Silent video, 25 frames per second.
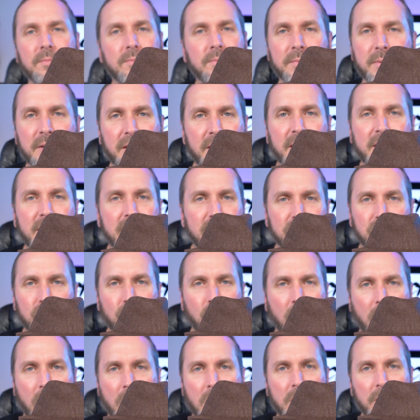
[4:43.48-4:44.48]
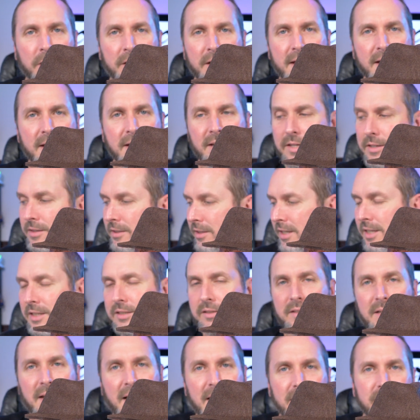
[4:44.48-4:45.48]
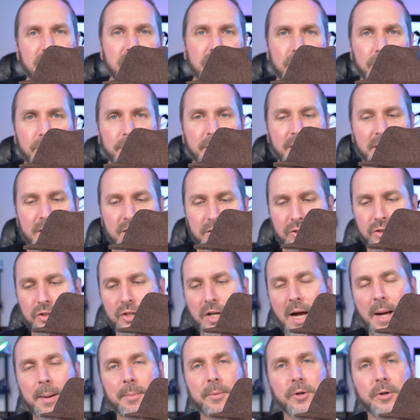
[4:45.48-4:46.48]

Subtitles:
he's wrong and he's not doing his job